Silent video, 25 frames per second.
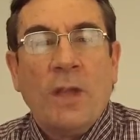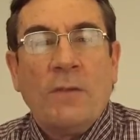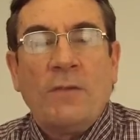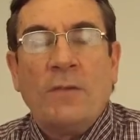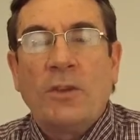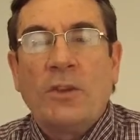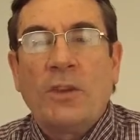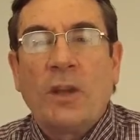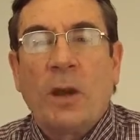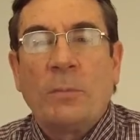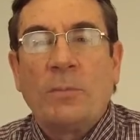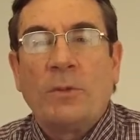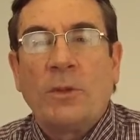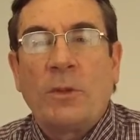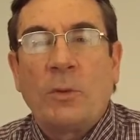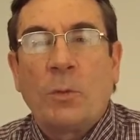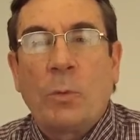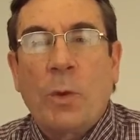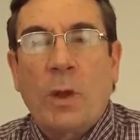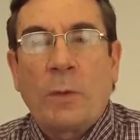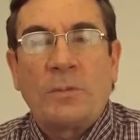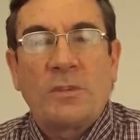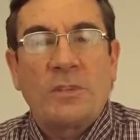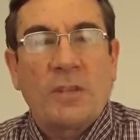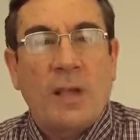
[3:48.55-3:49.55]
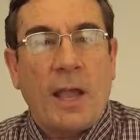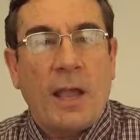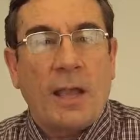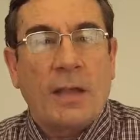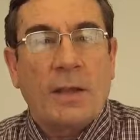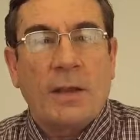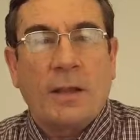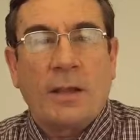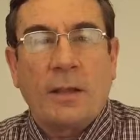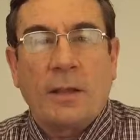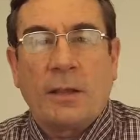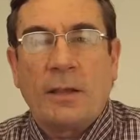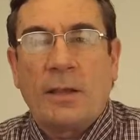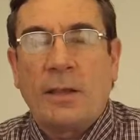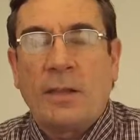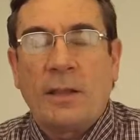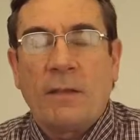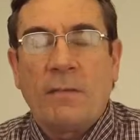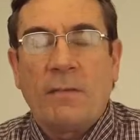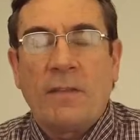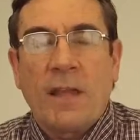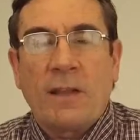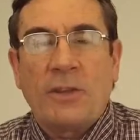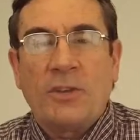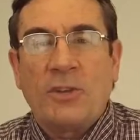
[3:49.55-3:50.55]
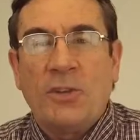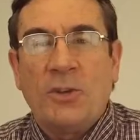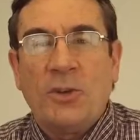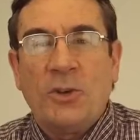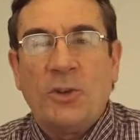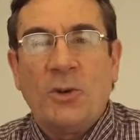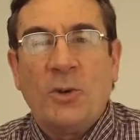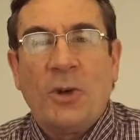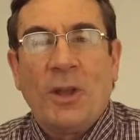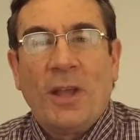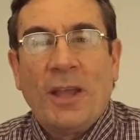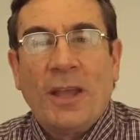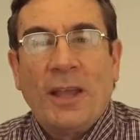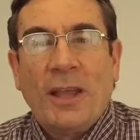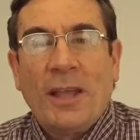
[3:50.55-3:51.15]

If you come to the website, I could give that to you.